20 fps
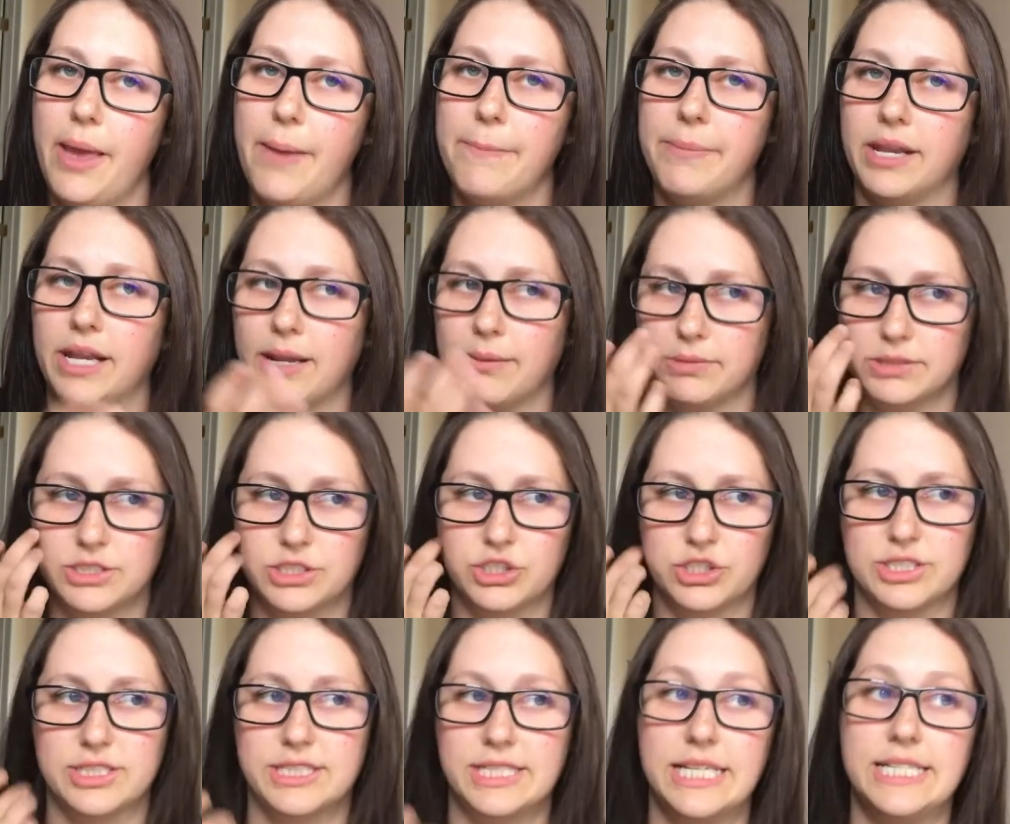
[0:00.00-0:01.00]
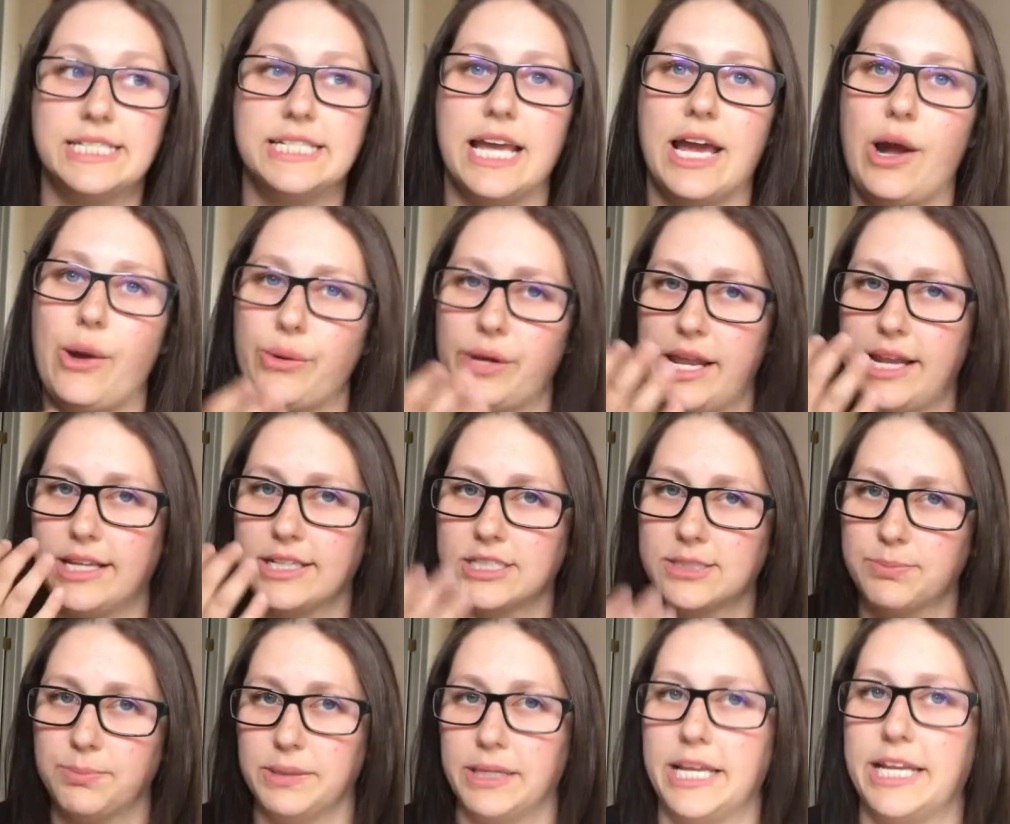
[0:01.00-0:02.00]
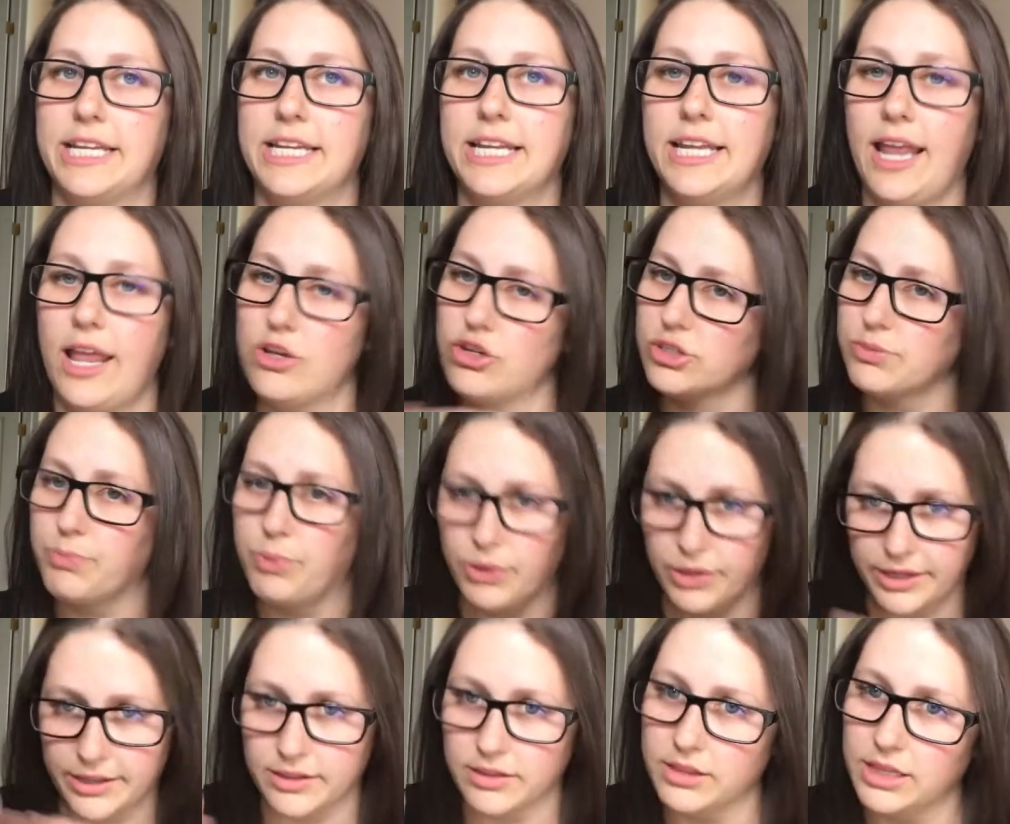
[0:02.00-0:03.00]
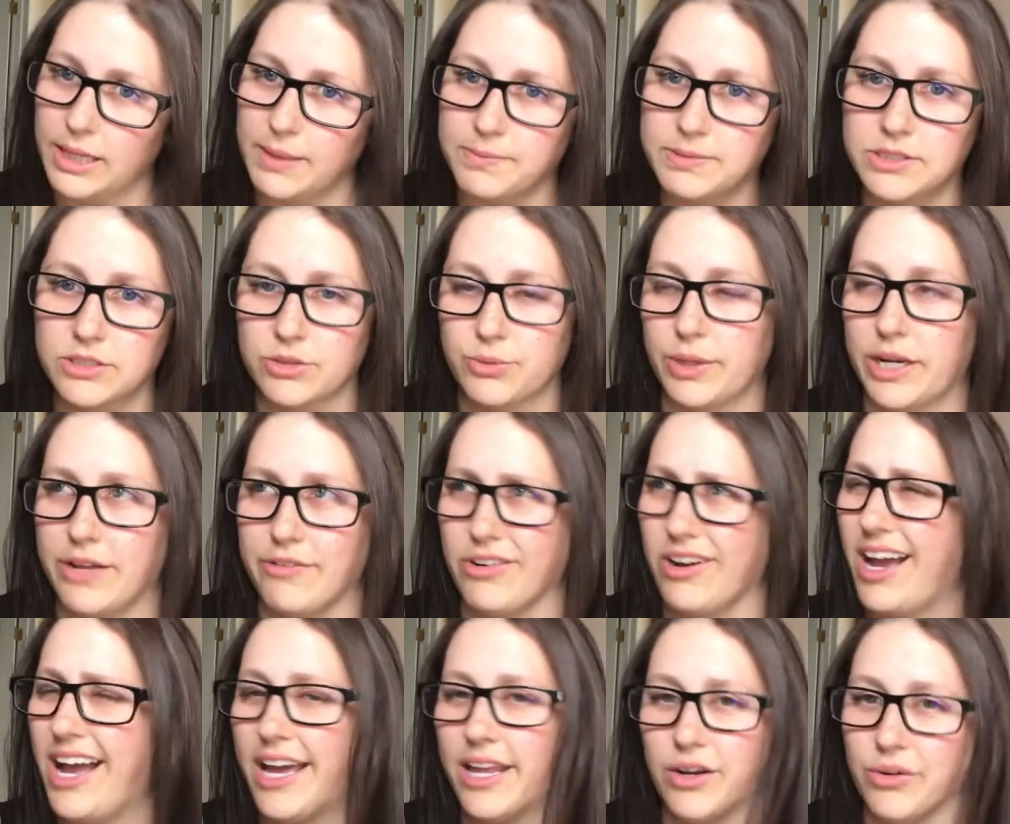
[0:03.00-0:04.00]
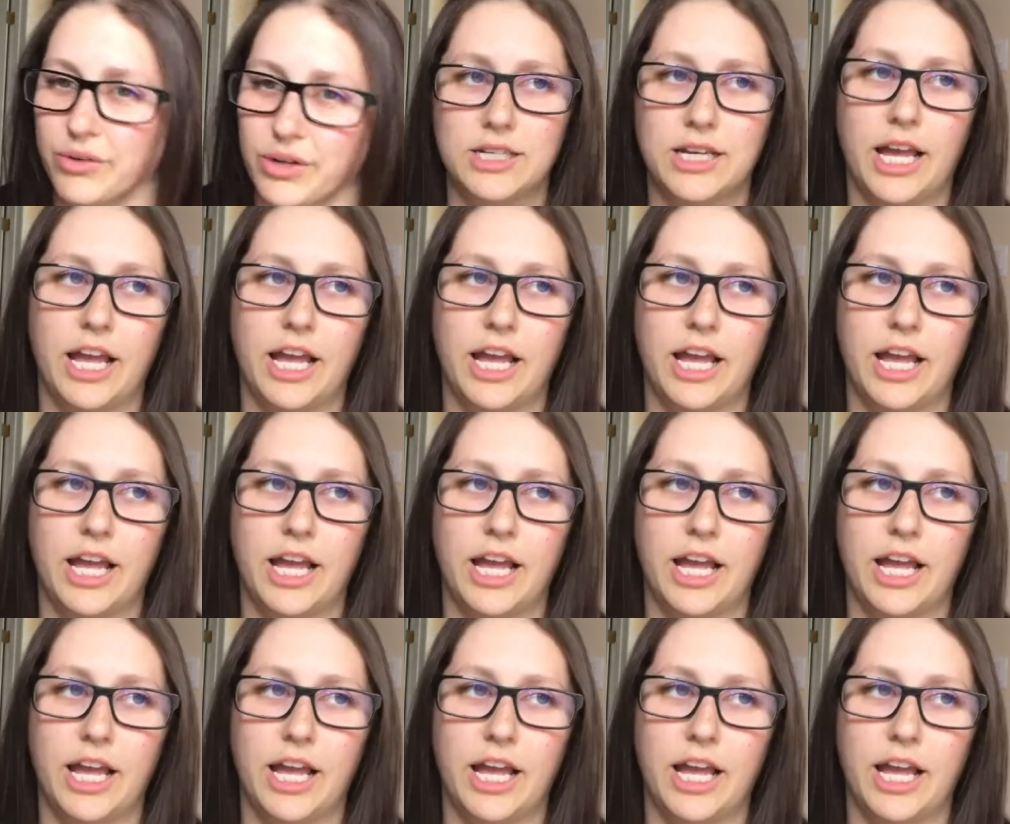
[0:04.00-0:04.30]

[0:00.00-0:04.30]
being able to just sit down and explain it and just put in clips or whatever. I don't know.